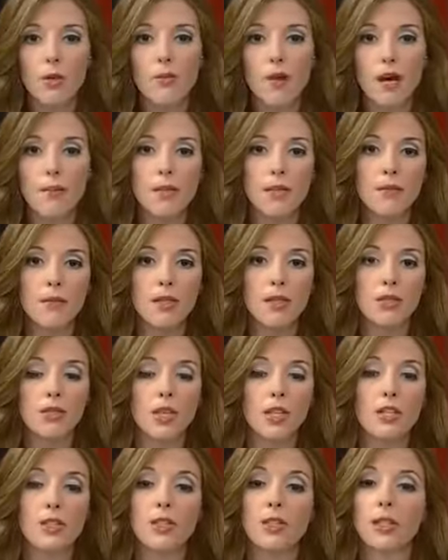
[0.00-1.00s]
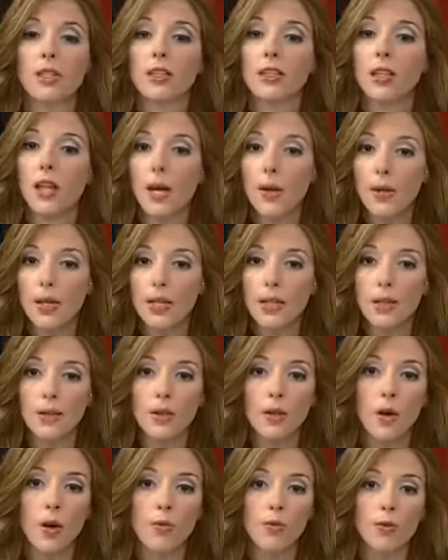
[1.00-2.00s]
the Obama administration declaring
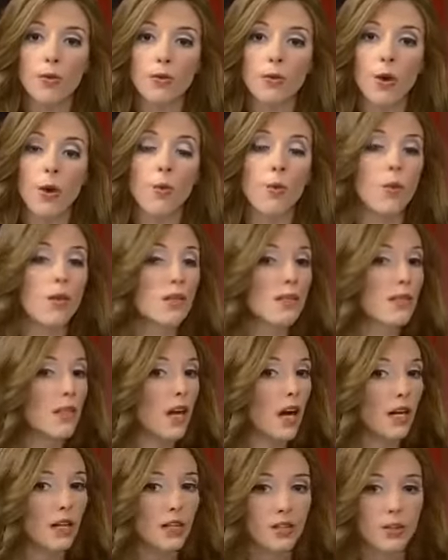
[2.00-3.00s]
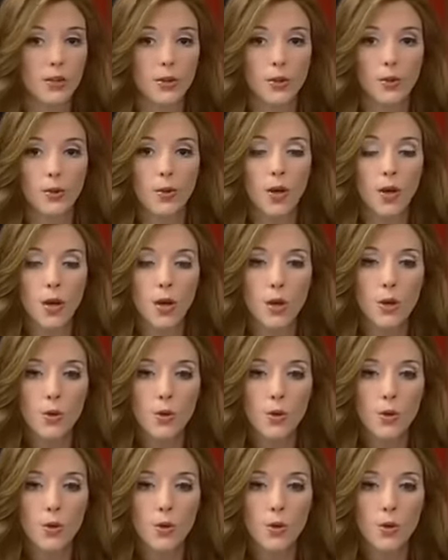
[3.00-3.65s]
that the overthrow was not a coup,